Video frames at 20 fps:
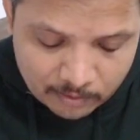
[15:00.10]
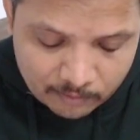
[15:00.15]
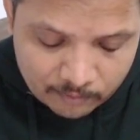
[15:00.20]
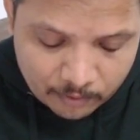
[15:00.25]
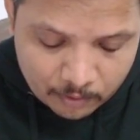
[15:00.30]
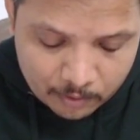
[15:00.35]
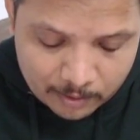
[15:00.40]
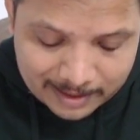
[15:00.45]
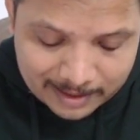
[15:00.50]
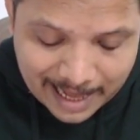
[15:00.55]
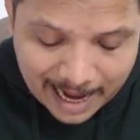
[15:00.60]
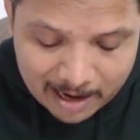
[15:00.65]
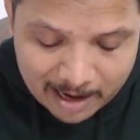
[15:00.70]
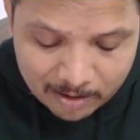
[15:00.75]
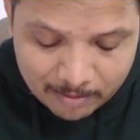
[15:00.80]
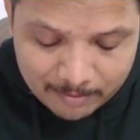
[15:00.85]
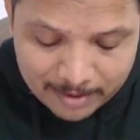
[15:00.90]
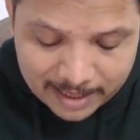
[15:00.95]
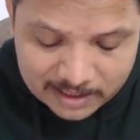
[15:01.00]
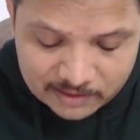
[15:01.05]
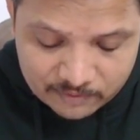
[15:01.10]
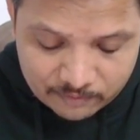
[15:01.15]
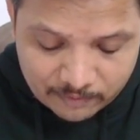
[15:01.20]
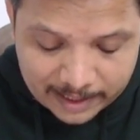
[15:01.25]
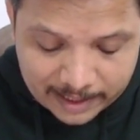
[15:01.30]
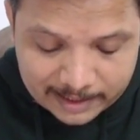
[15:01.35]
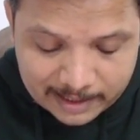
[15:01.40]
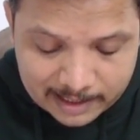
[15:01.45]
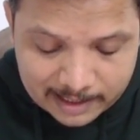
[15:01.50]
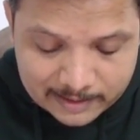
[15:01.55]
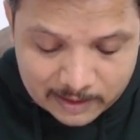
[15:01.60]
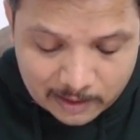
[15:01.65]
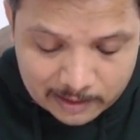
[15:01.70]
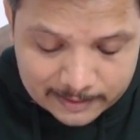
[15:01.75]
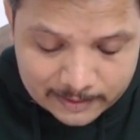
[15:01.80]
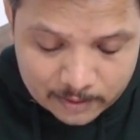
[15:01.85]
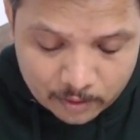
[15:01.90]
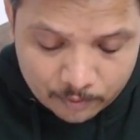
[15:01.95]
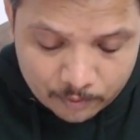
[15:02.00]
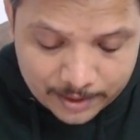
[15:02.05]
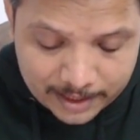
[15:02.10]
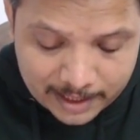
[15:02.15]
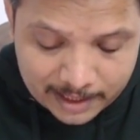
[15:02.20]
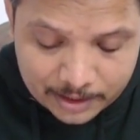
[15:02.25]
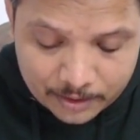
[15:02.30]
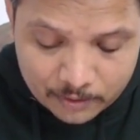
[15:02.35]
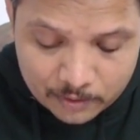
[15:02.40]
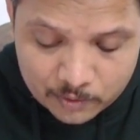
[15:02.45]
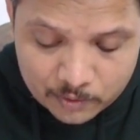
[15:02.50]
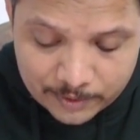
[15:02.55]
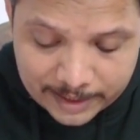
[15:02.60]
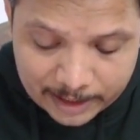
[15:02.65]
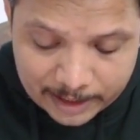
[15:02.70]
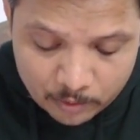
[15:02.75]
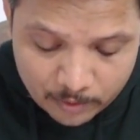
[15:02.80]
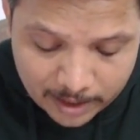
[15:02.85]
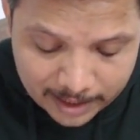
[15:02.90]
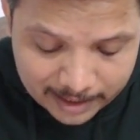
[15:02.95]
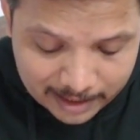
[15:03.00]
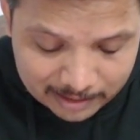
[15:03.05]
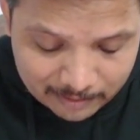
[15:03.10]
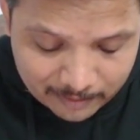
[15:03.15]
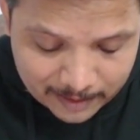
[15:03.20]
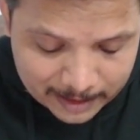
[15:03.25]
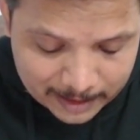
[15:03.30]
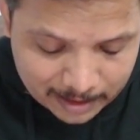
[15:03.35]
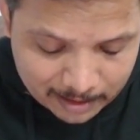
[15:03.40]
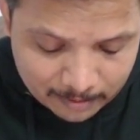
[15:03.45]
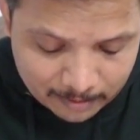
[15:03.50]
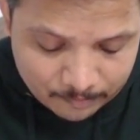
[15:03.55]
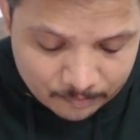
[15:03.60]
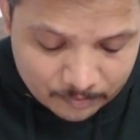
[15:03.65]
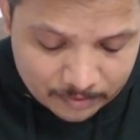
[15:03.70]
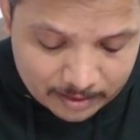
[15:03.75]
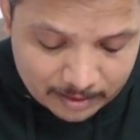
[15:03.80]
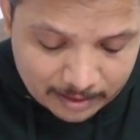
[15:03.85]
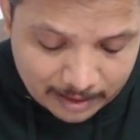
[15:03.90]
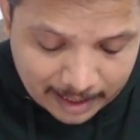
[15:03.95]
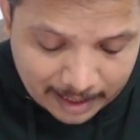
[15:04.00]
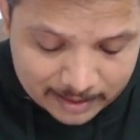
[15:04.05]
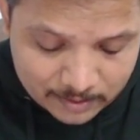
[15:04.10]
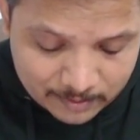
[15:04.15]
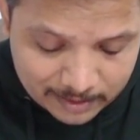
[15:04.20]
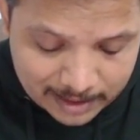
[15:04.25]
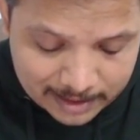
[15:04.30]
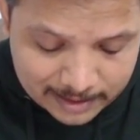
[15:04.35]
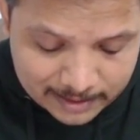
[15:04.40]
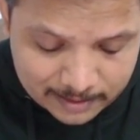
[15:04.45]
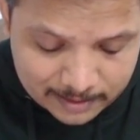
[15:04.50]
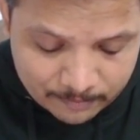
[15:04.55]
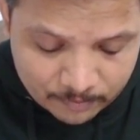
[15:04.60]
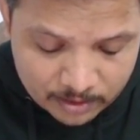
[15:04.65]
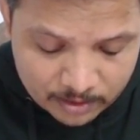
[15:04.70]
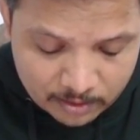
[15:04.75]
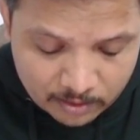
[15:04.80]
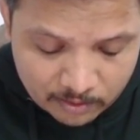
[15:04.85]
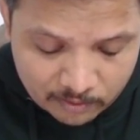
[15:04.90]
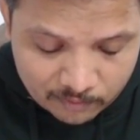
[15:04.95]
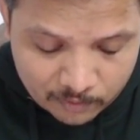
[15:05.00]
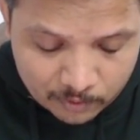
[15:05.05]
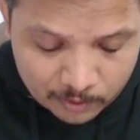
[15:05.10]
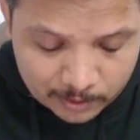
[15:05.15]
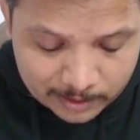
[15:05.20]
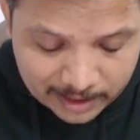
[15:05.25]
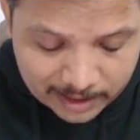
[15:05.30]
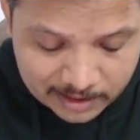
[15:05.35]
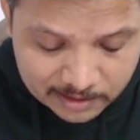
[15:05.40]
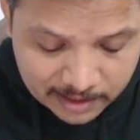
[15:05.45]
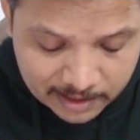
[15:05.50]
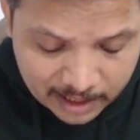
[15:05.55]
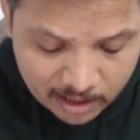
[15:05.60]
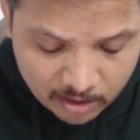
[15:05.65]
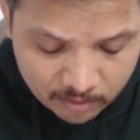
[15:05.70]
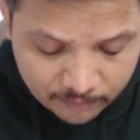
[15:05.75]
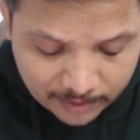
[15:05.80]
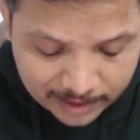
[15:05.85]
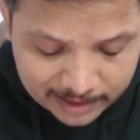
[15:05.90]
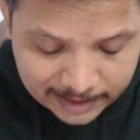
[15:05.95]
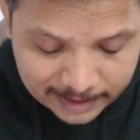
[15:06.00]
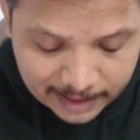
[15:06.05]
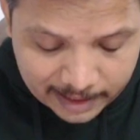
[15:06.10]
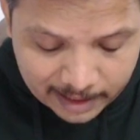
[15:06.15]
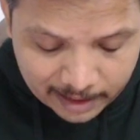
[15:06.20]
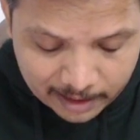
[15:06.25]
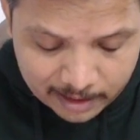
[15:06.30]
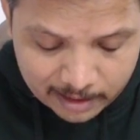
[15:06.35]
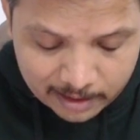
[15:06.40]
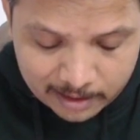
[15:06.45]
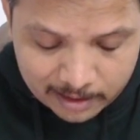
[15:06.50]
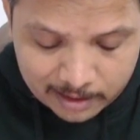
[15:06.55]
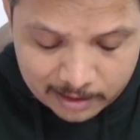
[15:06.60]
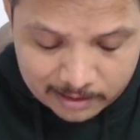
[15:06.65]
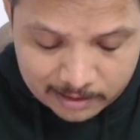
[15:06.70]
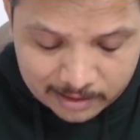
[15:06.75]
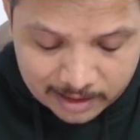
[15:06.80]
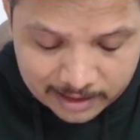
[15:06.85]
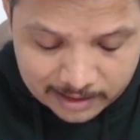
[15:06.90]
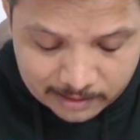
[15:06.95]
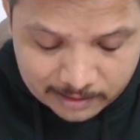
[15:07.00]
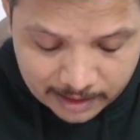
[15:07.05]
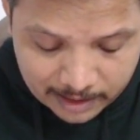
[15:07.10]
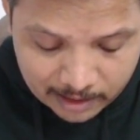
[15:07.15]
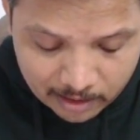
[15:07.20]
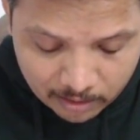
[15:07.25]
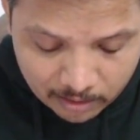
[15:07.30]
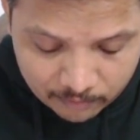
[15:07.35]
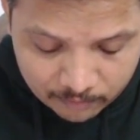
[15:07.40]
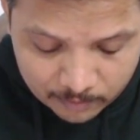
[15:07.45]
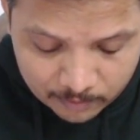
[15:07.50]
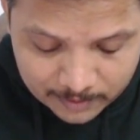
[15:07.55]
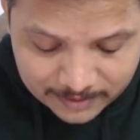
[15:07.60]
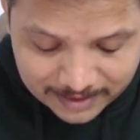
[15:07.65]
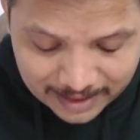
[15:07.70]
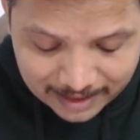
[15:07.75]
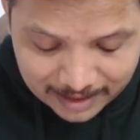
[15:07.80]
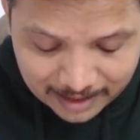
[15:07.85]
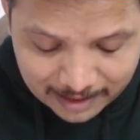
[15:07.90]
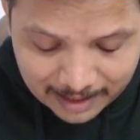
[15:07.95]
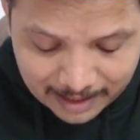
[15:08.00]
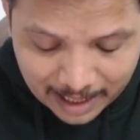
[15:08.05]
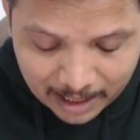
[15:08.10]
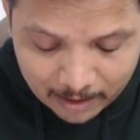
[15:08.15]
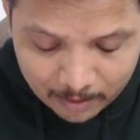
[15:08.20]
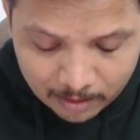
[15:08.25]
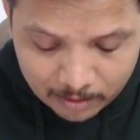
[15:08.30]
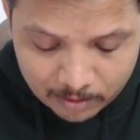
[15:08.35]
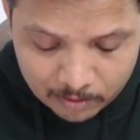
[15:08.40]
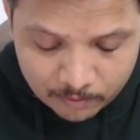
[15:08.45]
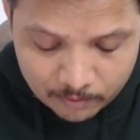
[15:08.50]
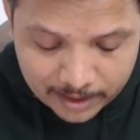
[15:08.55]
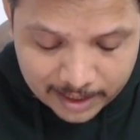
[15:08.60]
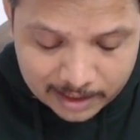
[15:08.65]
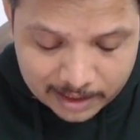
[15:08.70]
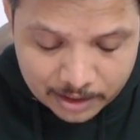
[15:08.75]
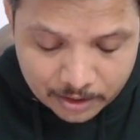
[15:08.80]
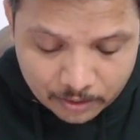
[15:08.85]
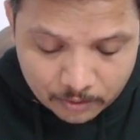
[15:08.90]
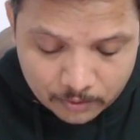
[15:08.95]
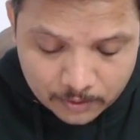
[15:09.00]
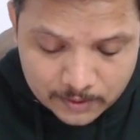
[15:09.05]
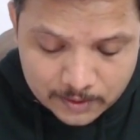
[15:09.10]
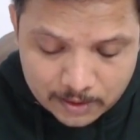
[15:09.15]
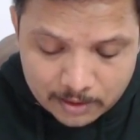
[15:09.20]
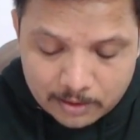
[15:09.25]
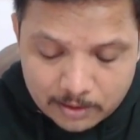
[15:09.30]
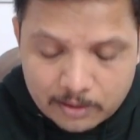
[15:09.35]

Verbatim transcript: for diode match finders also we can use V2I converter as well as for testing of LED, testing of Zener diode we can use